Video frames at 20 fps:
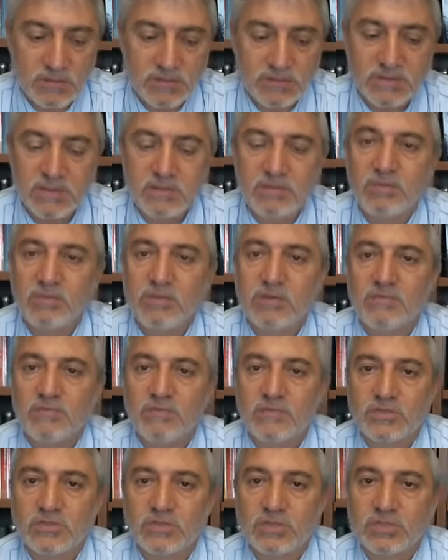An example
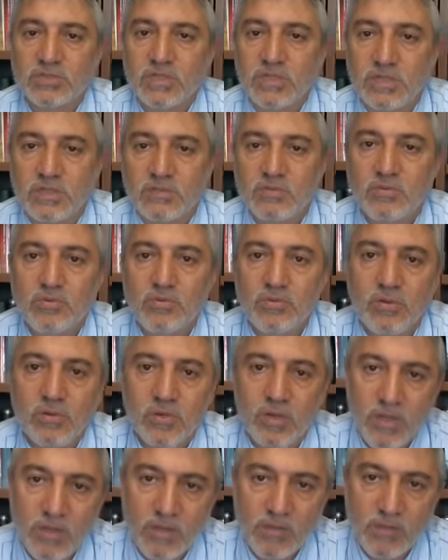of Rosh Hashanah and Kippur,
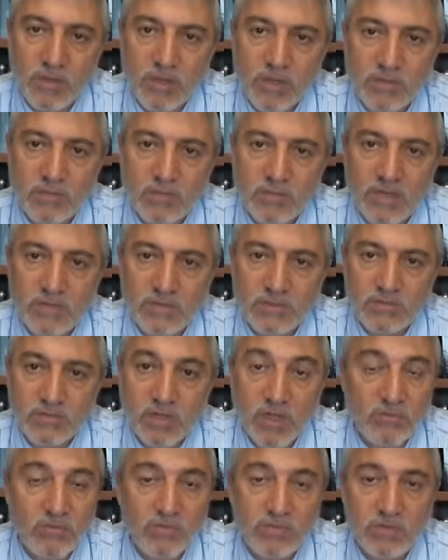but it applies
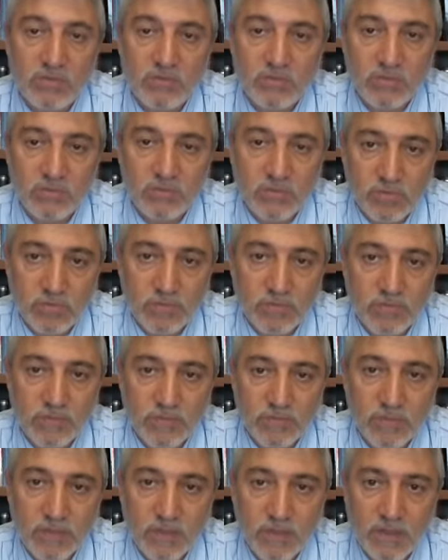to everything we do
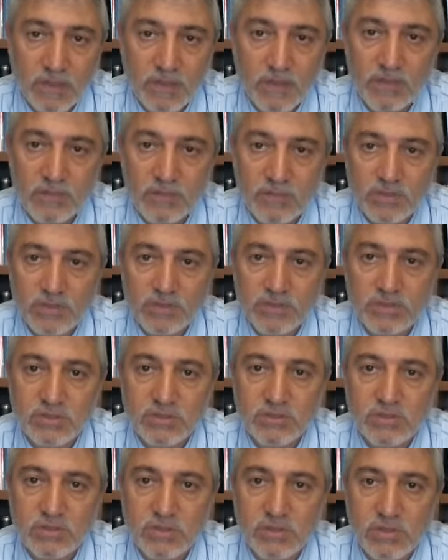in our
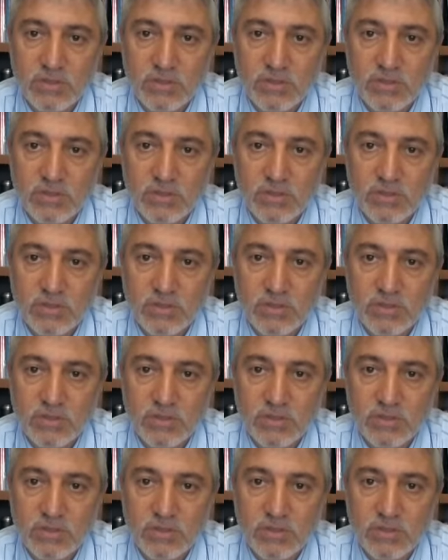religion,